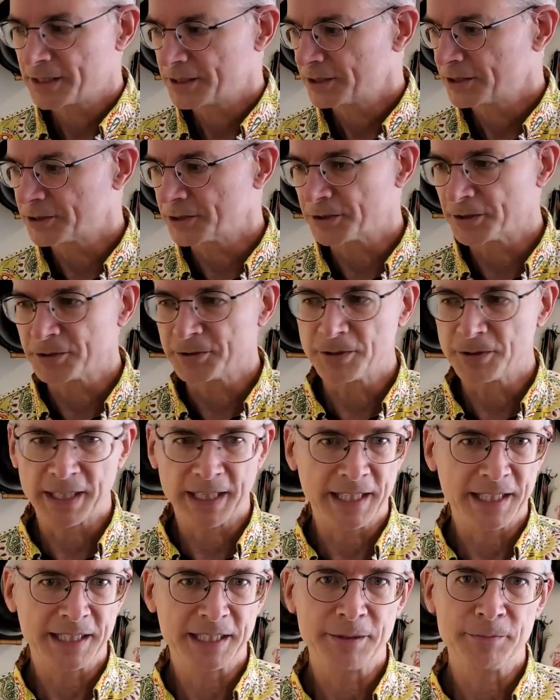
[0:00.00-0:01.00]
short
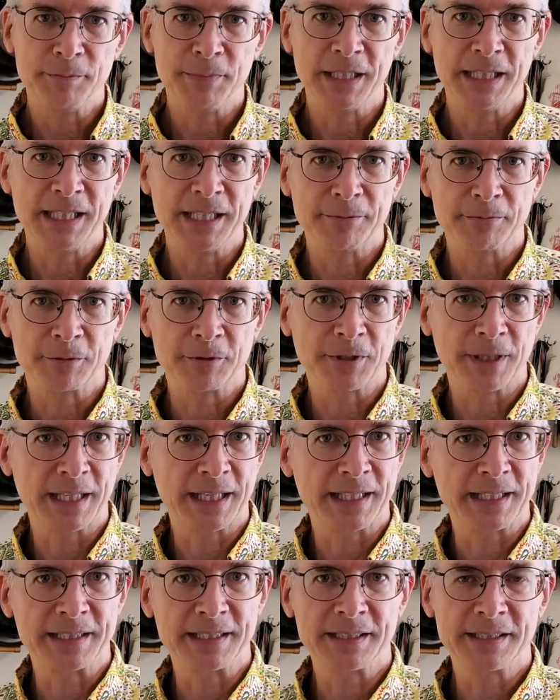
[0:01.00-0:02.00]
grain, medium
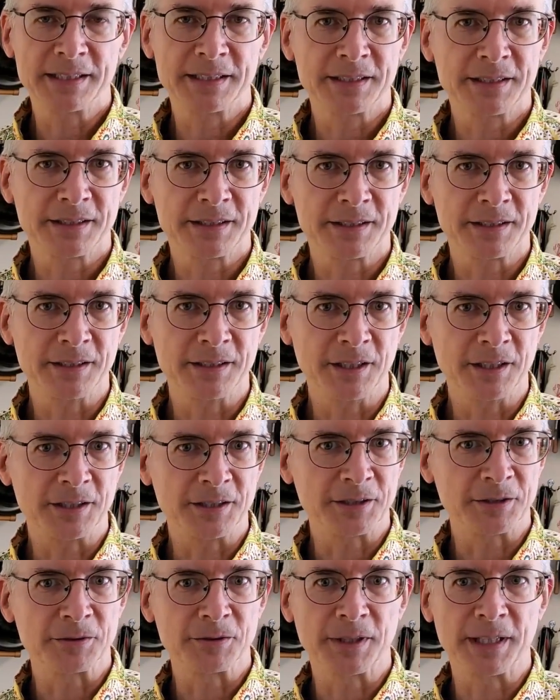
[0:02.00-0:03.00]
grain,
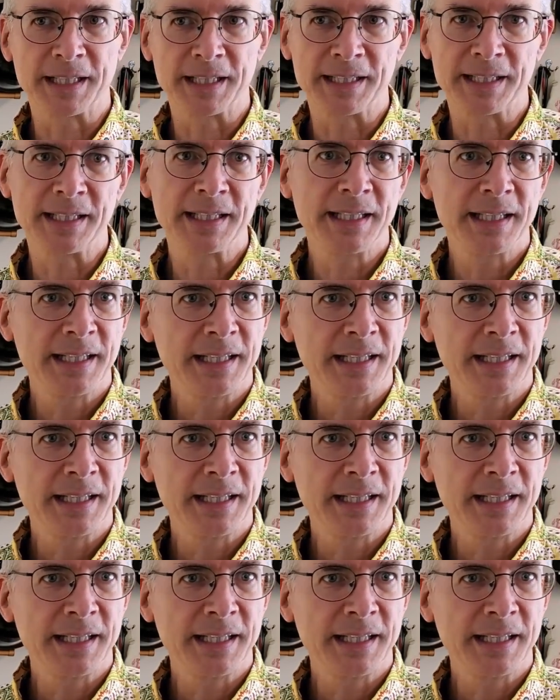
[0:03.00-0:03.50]
long grain,